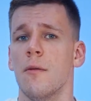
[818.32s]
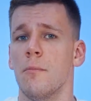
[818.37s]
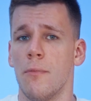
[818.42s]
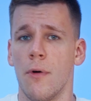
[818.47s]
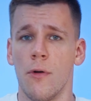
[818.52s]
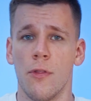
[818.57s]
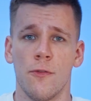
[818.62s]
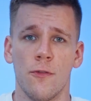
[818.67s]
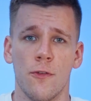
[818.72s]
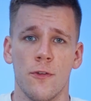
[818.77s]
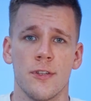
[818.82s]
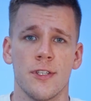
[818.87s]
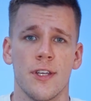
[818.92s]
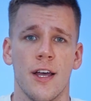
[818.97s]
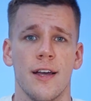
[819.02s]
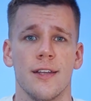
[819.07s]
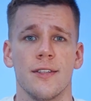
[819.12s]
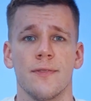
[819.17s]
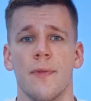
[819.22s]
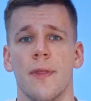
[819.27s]
both of your
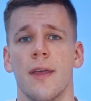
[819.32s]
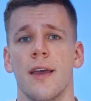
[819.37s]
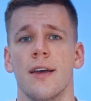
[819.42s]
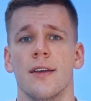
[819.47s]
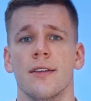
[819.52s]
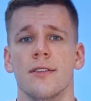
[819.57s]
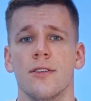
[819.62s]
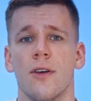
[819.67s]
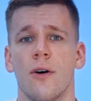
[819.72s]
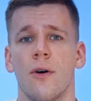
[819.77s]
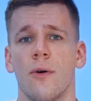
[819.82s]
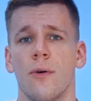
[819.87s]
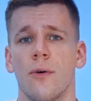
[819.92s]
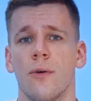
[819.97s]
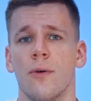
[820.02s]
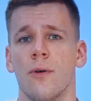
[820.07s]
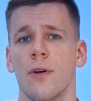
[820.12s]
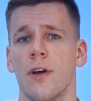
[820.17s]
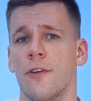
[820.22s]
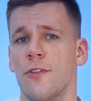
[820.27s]
sides.
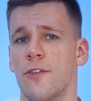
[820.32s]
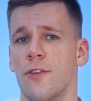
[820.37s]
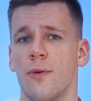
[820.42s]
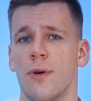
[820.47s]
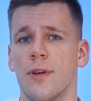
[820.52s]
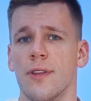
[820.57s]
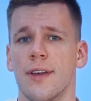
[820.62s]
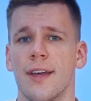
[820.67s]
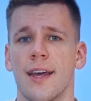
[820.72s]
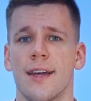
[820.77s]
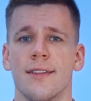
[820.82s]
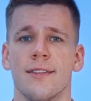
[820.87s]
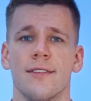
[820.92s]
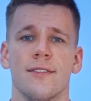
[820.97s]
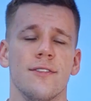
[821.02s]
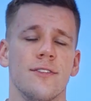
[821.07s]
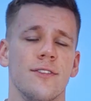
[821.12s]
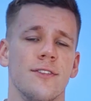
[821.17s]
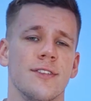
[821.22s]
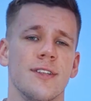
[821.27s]
So if you want to get
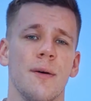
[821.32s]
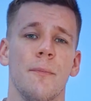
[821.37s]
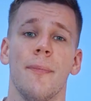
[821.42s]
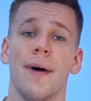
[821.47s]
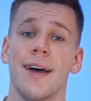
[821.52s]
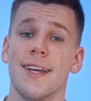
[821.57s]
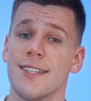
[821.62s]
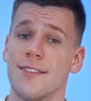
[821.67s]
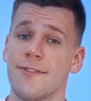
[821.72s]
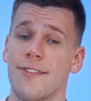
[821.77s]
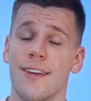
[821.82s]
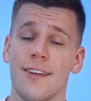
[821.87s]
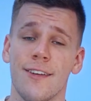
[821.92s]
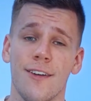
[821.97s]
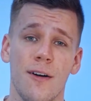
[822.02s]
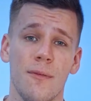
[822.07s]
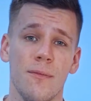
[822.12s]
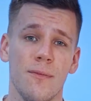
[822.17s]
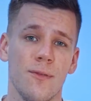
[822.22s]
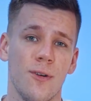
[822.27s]
some passive
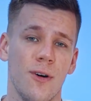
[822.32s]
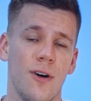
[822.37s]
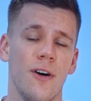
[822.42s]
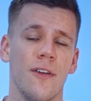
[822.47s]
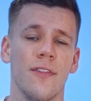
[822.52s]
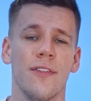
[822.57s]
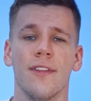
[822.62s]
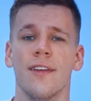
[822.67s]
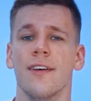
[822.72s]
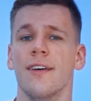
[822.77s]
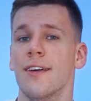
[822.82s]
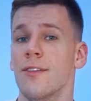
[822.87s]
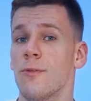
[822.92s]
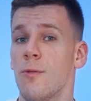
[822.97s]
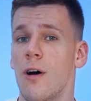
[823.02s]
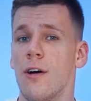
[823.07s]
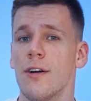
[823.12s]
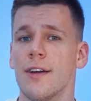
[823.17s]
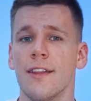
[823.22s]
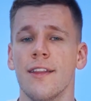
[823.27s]
income in
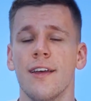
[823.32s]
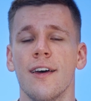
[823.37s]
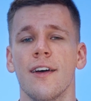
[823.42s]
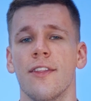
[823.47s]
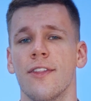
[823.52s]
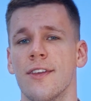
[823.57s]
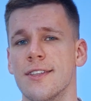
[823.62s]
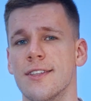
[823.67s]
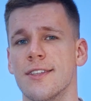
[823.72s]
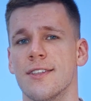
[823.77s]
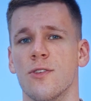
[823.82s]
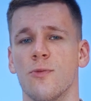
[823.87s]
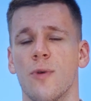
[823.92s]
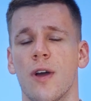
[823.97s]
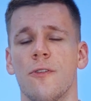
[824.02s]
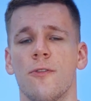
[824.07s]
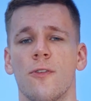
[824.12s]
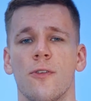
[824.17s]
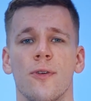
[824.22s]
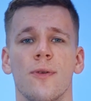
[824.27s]
Walken, this is the
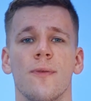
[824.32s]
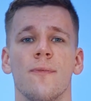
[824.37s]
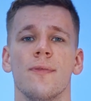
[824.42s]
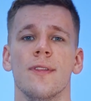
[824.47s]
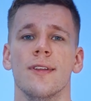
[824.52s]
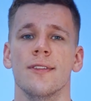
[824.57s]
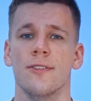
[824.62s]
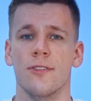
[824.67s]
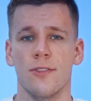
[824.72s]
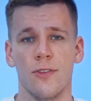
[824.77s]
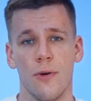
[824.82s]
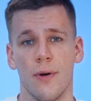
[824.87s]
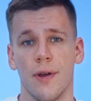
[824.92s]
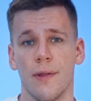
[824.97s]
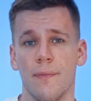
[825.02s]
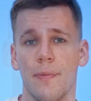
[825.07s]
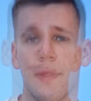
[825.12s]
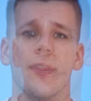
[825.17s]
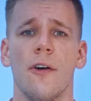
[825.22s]
way for you to do it.